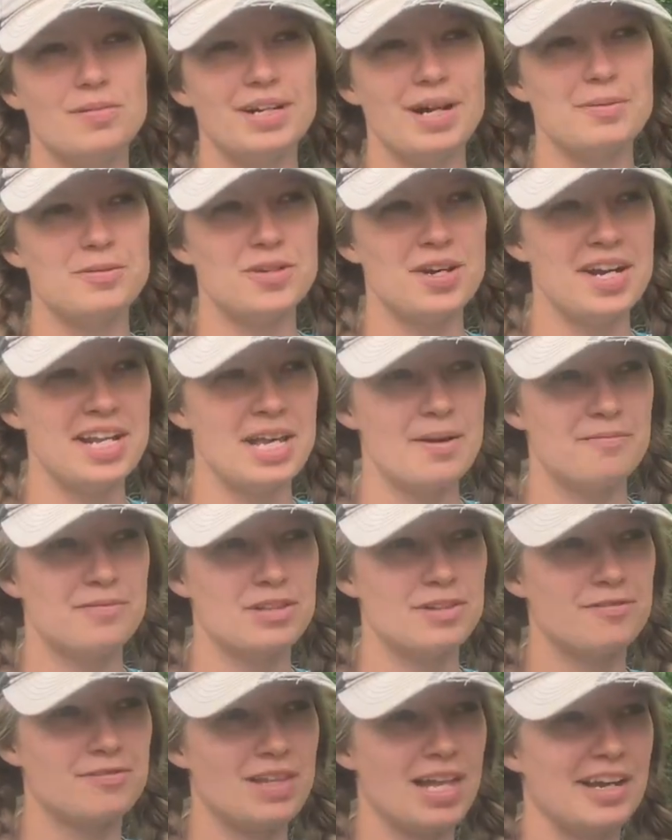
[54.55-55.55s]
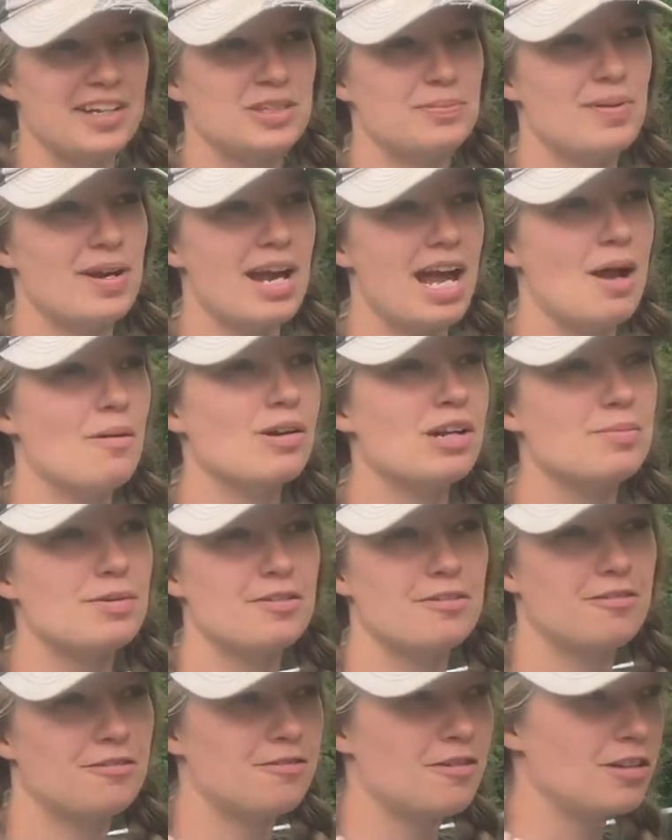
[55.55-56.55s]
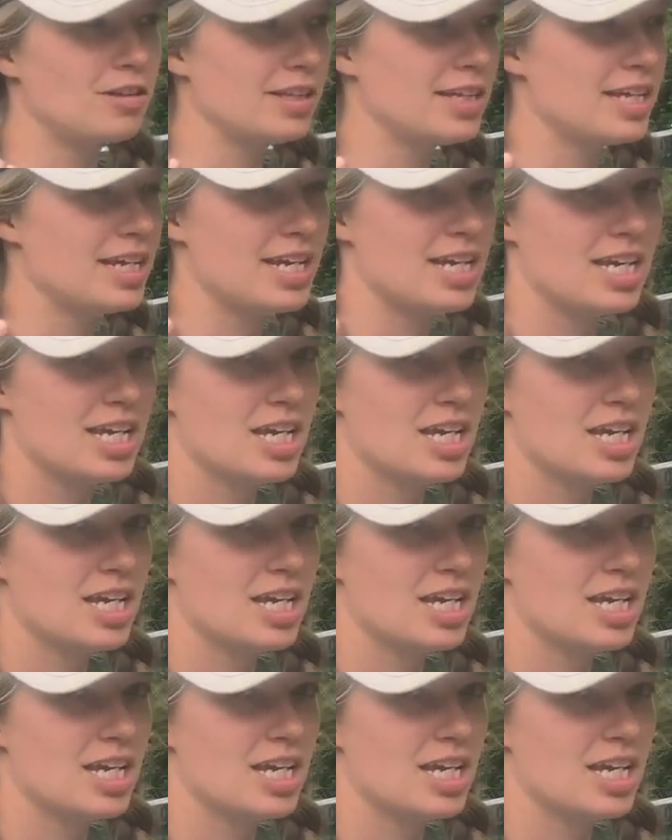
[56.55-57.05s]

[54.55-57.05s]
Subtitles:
I'm training him for the fly spray, I want to be fully